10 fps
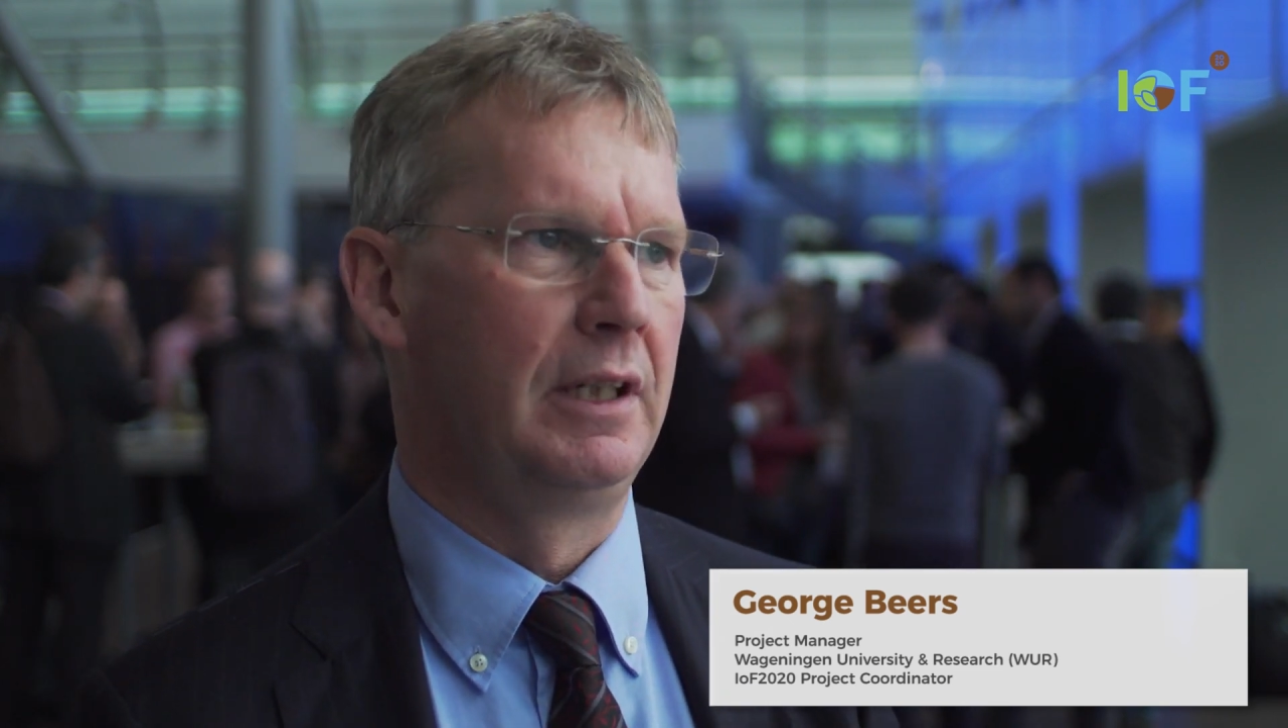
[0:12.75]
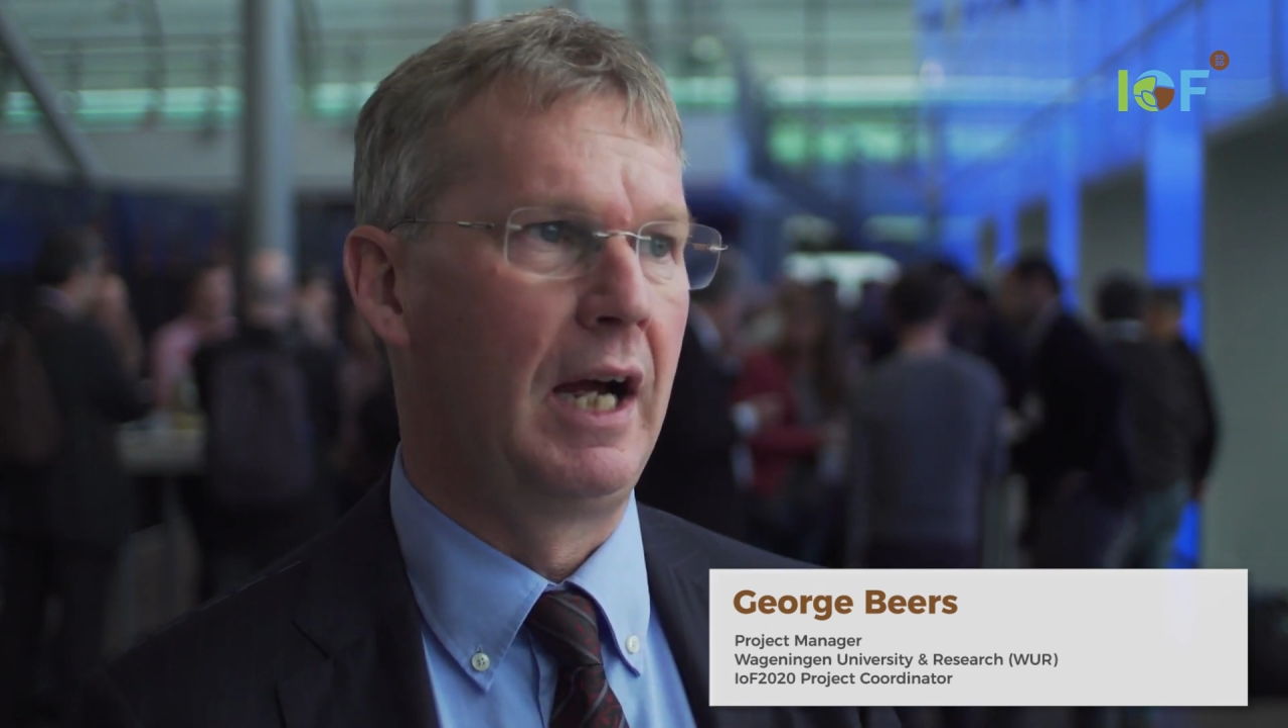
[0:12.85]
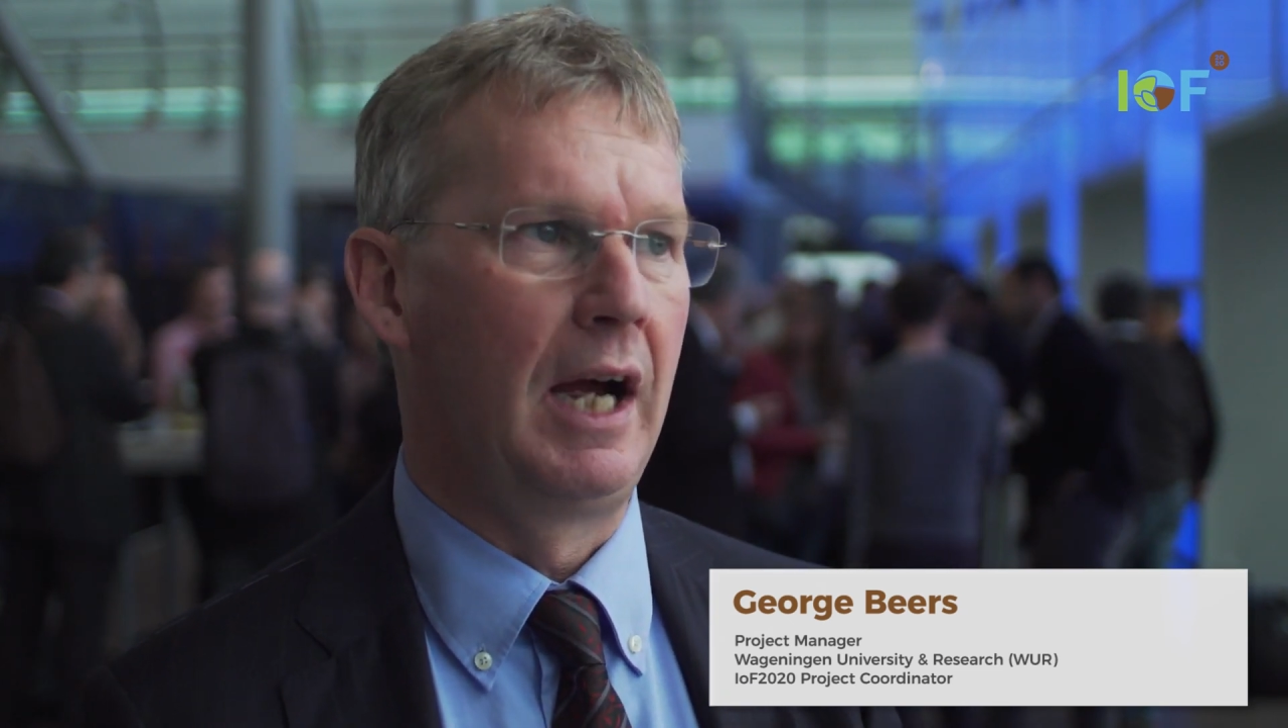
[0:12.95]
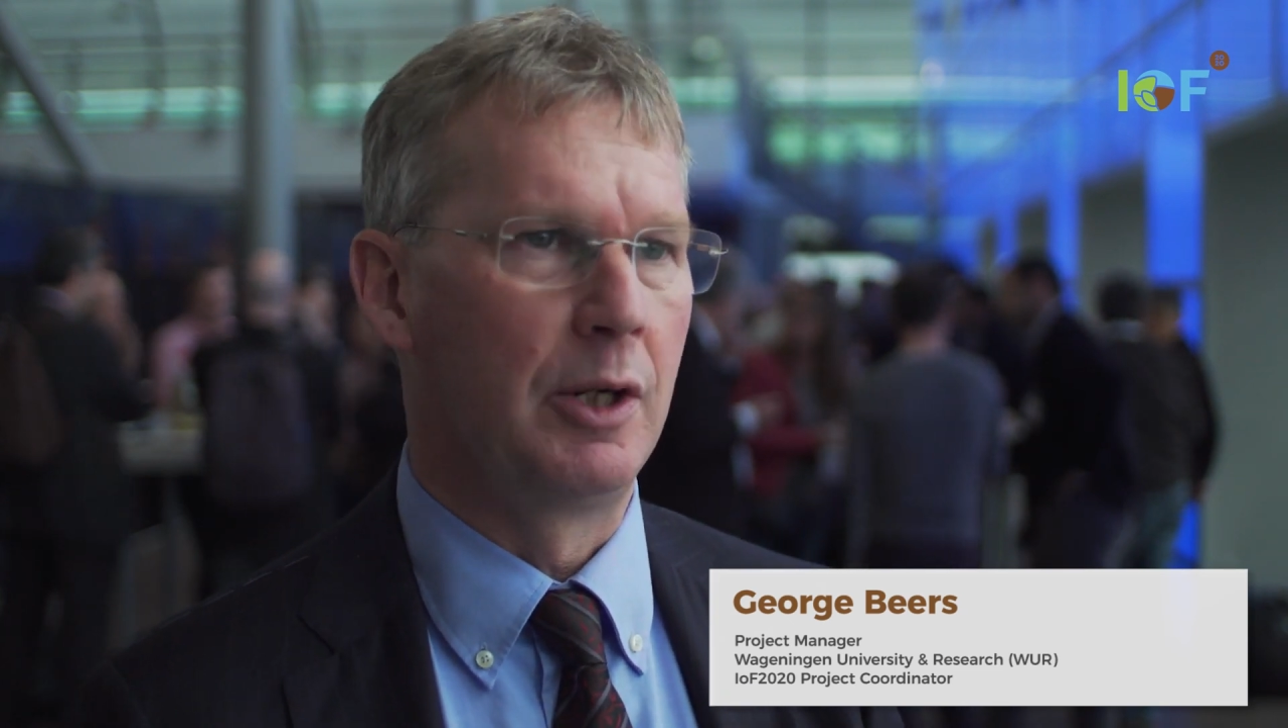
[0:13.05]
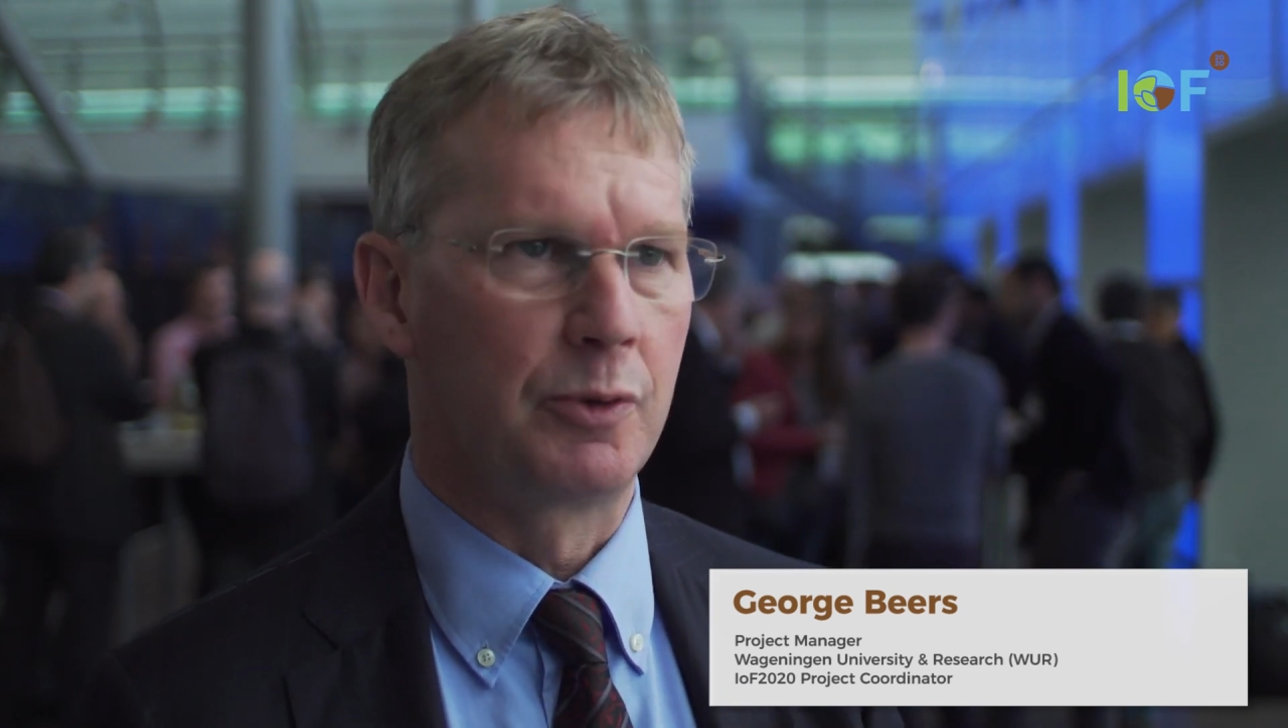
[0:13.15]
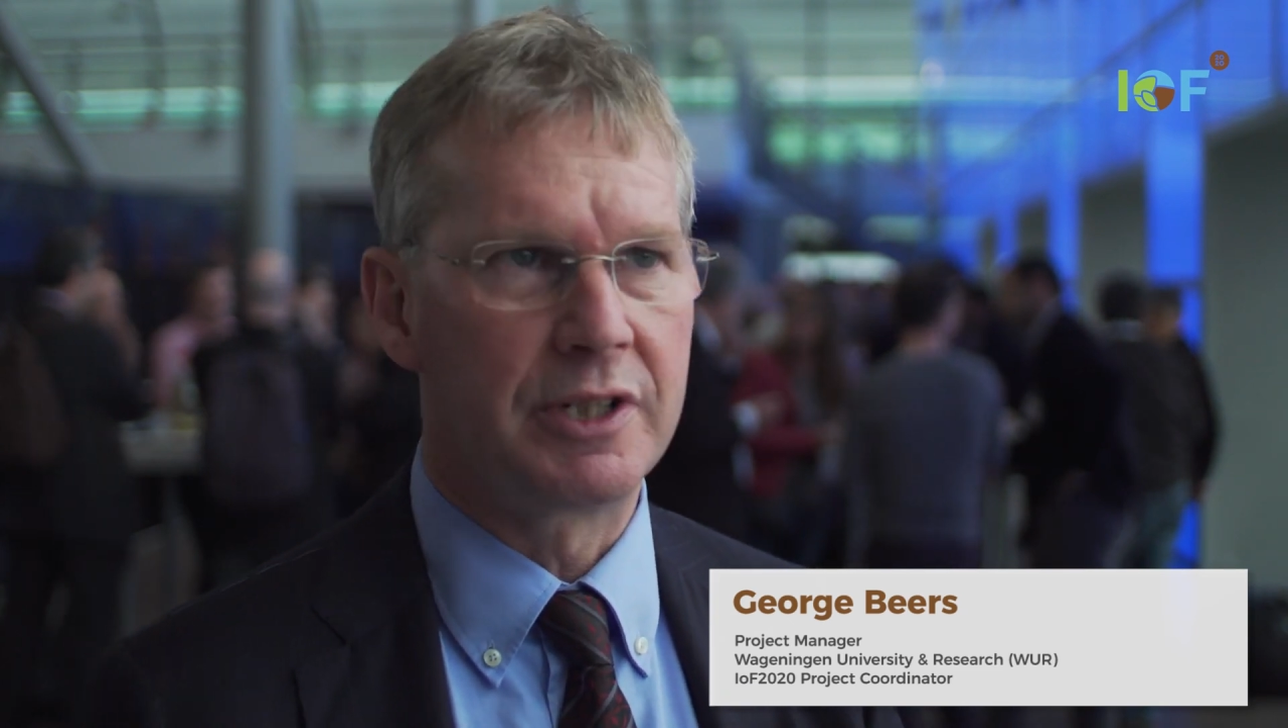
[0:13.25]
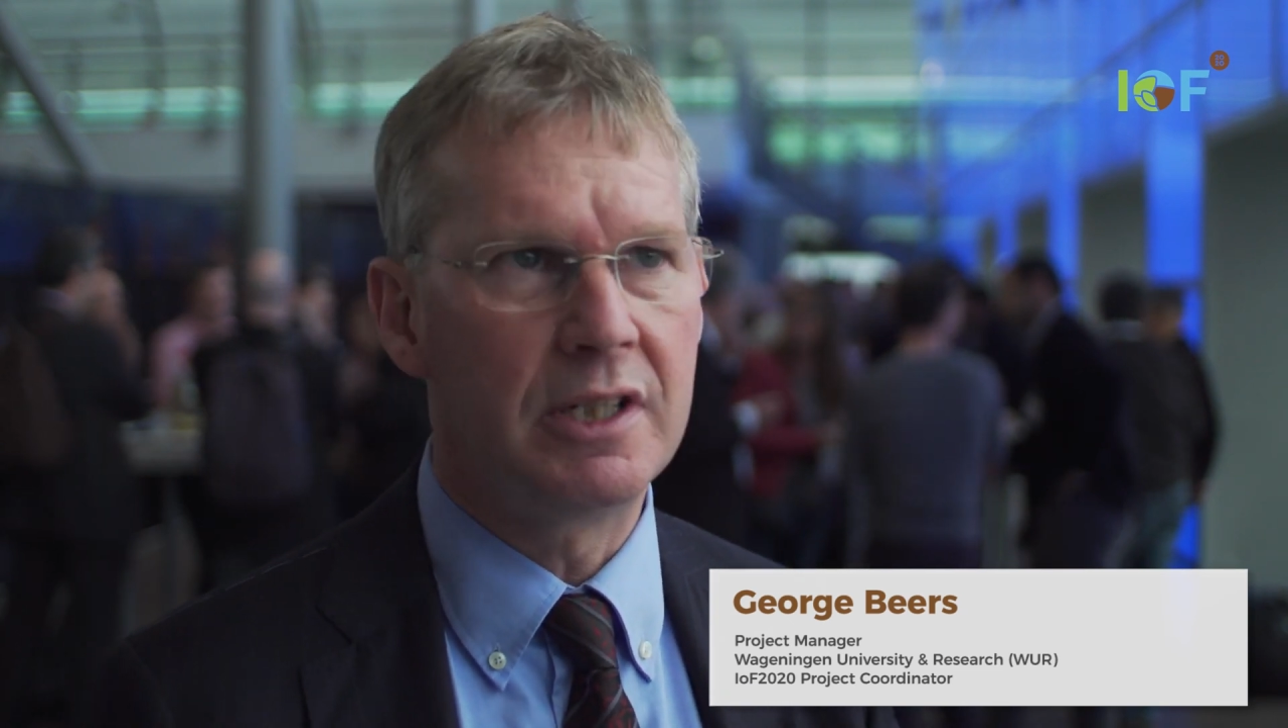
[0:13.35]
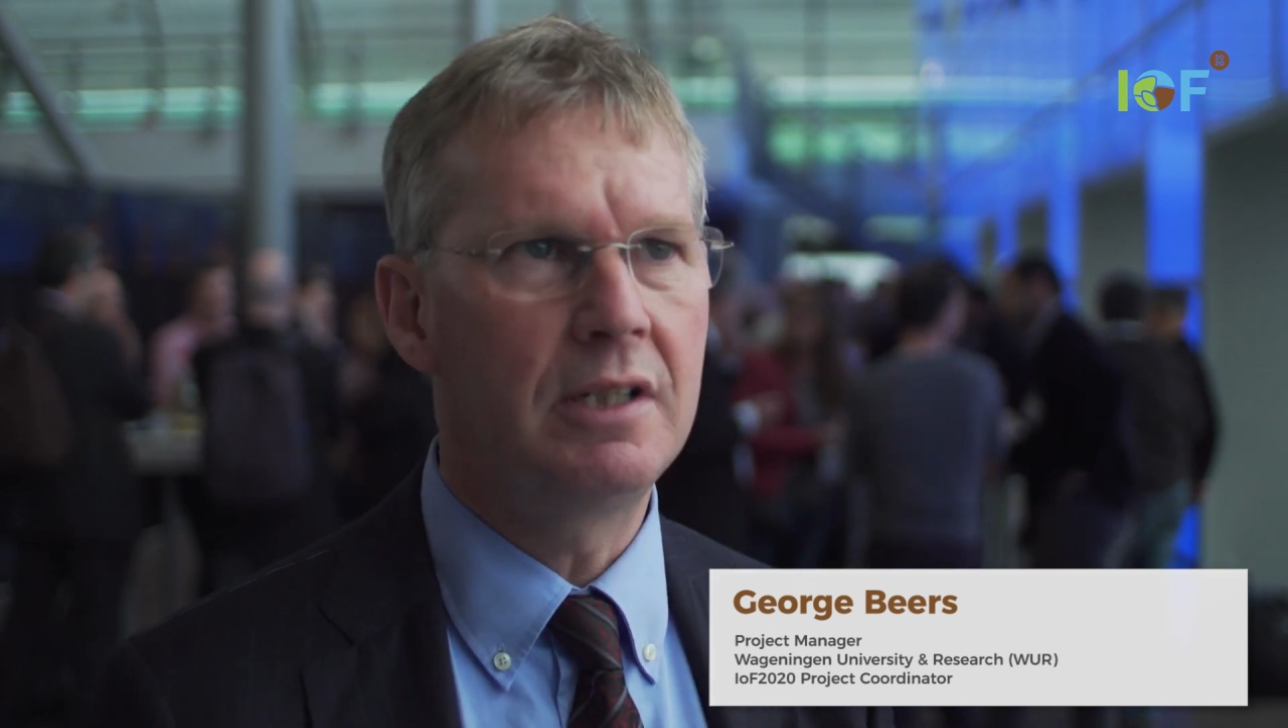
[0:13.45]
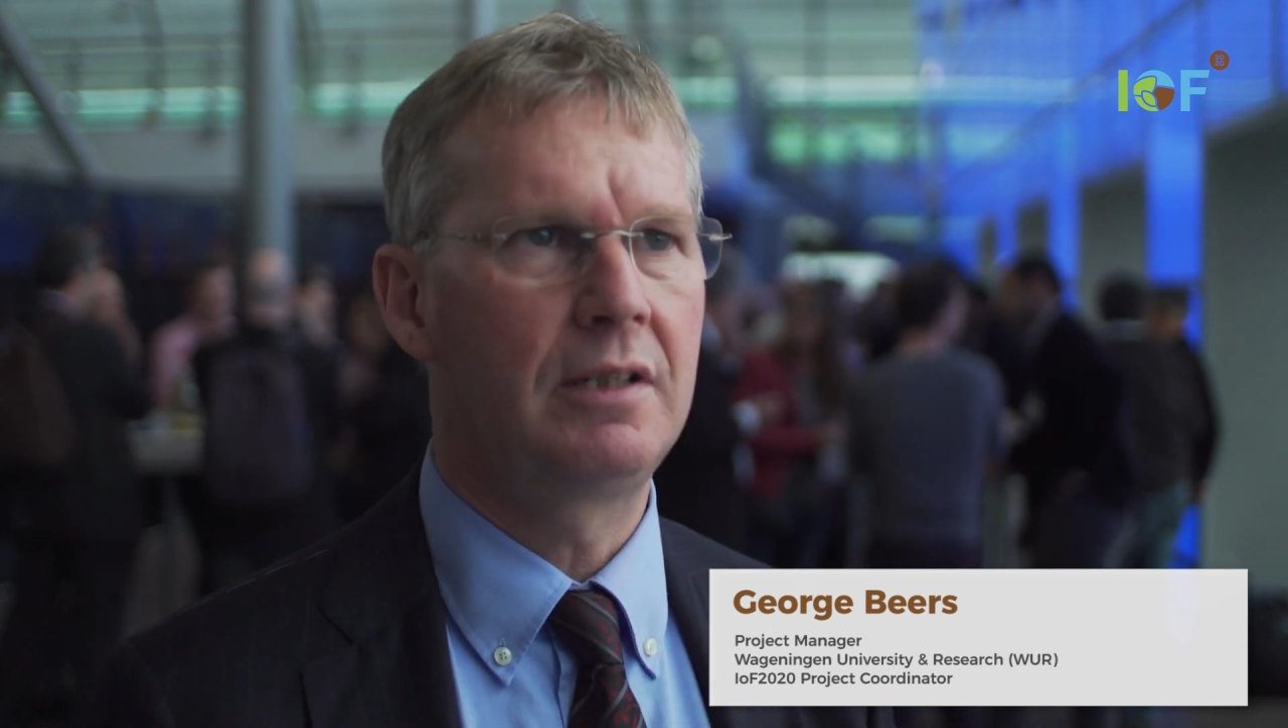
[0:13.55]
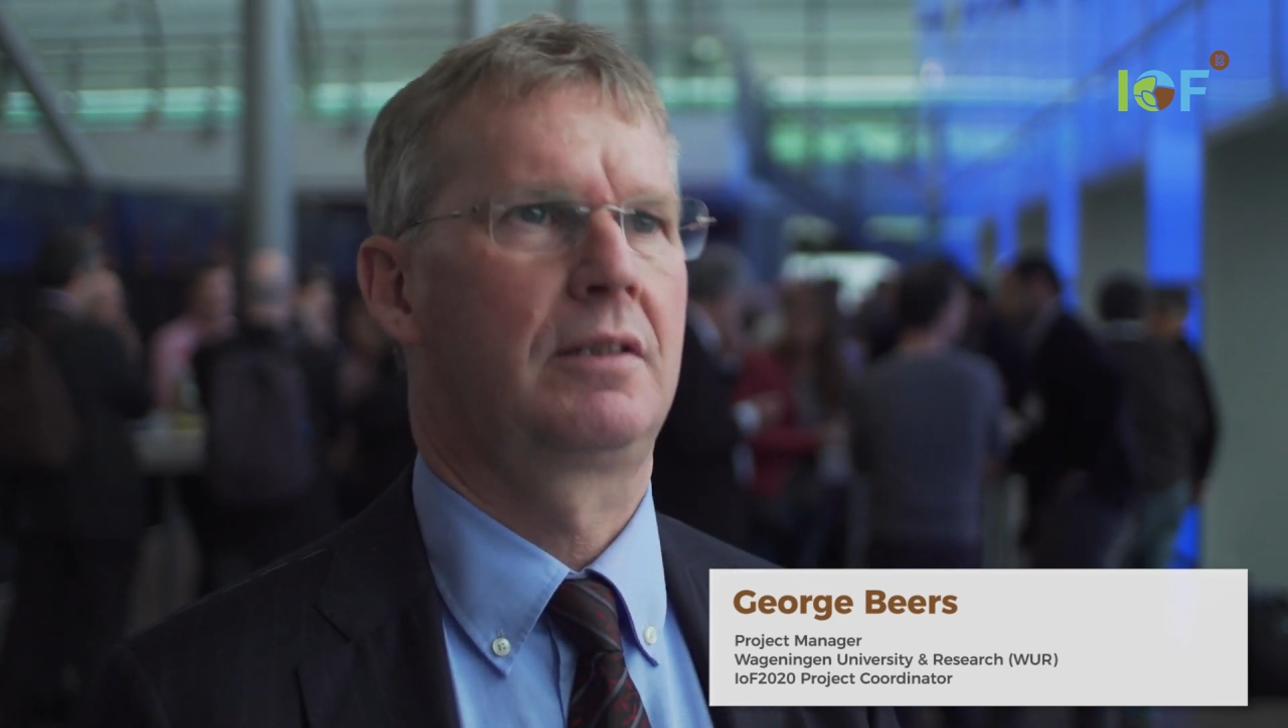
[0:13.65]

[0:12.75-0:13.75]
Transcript: IoT,